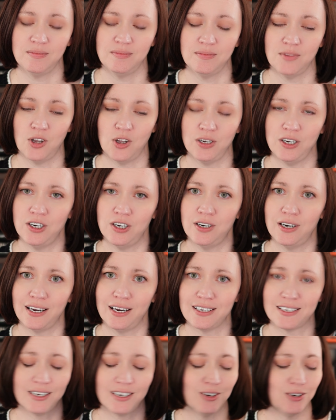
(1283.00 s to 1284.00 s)
all year. I
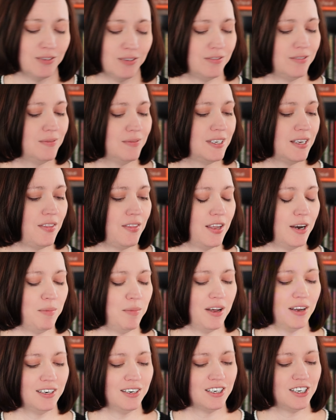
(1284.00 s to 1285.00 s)
guess I could have said that
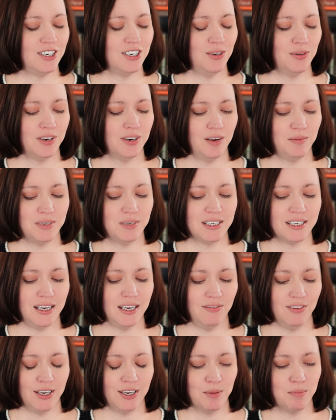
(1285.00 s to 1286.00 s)
about it too, that I've been
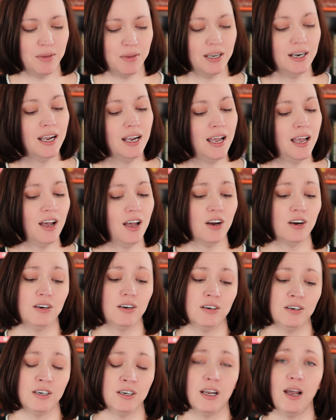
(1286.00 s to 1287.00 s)
saving it, but
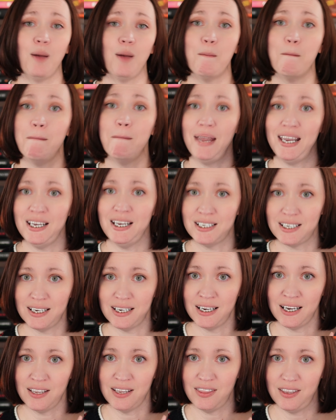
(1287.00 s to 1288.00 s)
heard
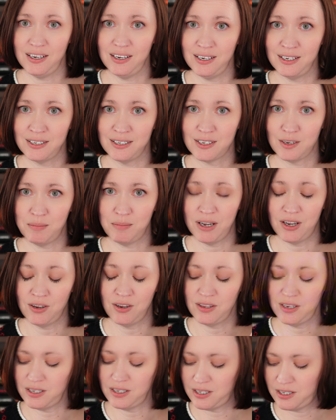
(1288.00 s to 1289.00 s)
amazing things
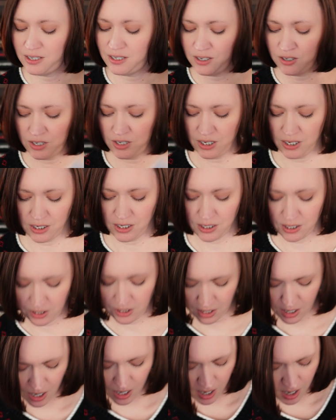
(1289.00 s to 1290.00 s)
about this series.
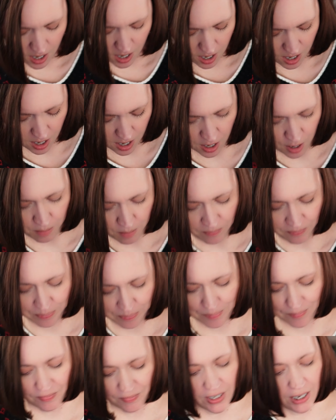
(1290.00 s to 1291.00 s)

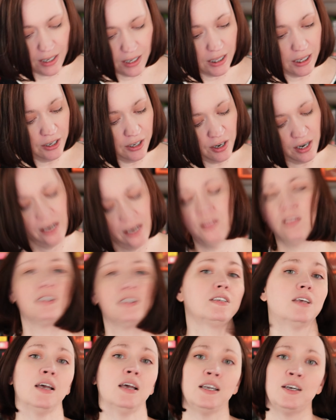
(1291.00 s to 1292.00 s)
Clara and the
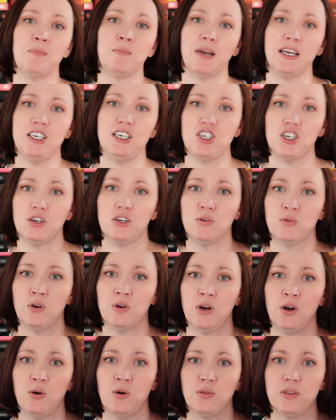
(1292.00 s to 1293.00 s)
Sun by
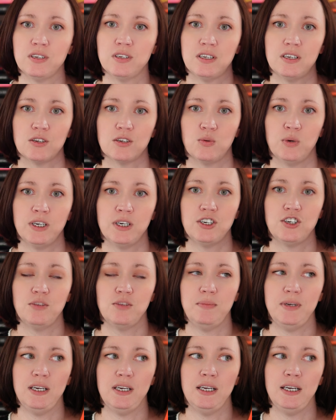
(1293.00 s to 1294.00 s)
Ishiguro. This is going to
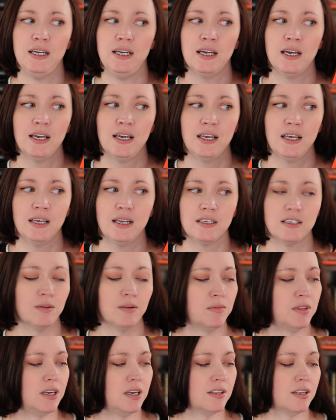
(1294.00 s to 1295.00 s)
be
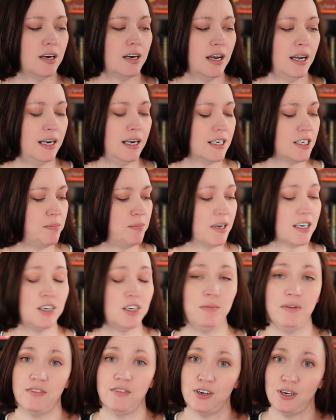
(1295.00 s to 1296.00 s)
something that I expect
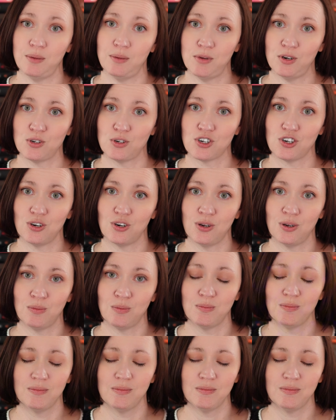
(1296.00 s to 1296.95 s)
to be very emotional.